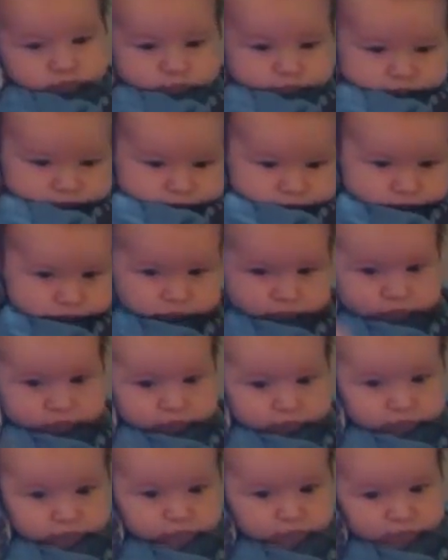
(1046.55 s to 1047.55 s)

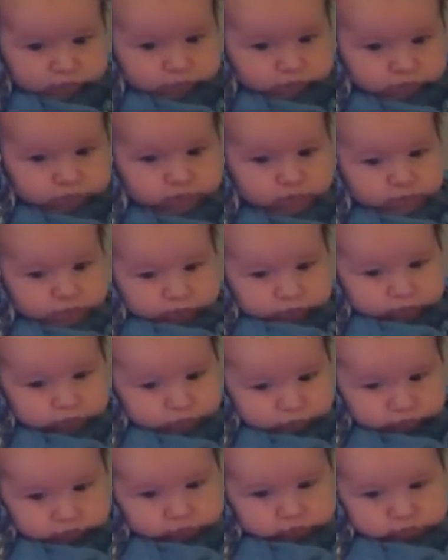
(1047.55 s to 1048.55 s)

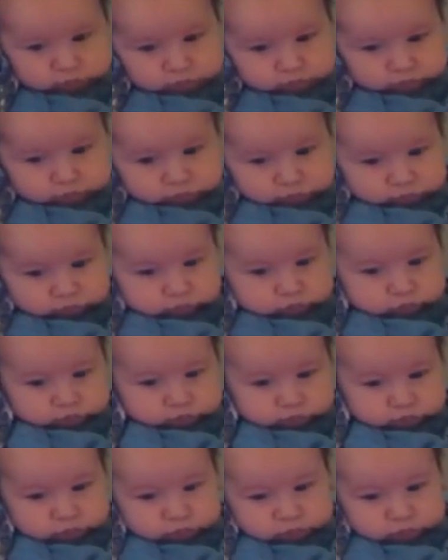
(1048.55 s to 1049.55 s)

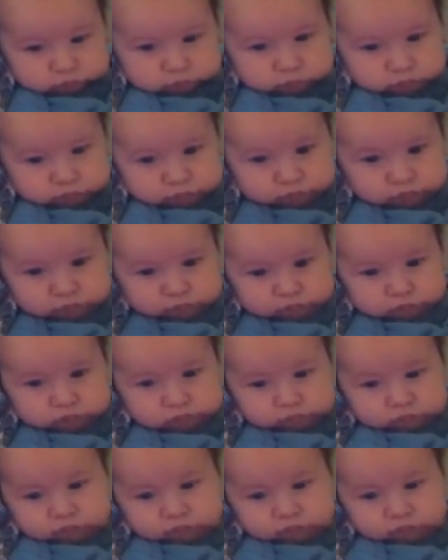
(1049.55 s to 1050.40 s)
(silent)